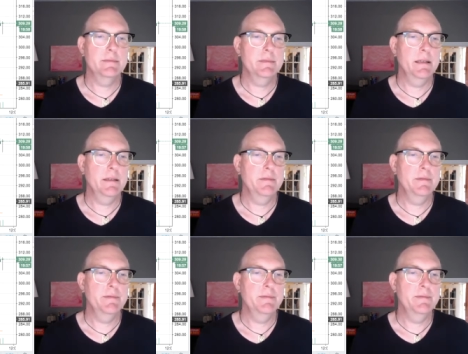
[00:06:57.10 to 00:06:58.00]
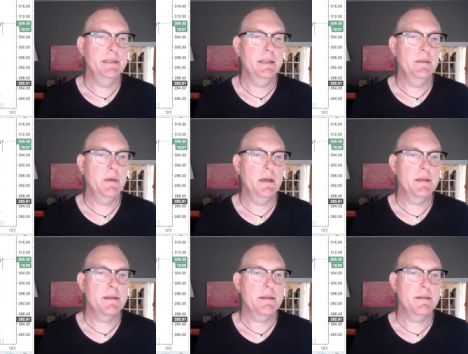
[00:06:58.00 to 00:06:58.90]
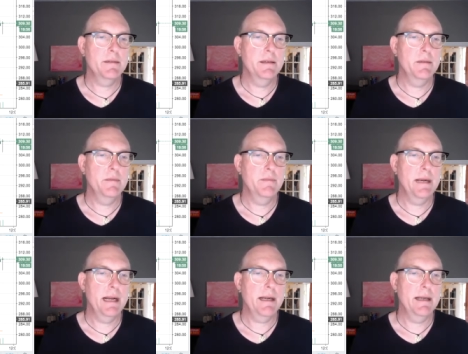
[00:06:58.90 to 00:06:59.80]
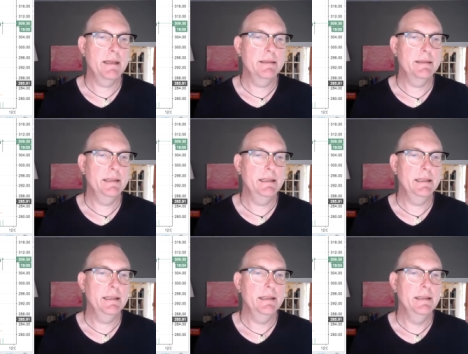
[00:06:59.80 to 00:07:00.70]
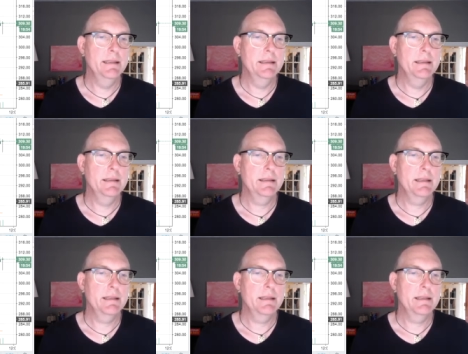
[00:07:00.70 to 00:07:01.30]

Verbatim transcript: of that it was, you know, back on the, looks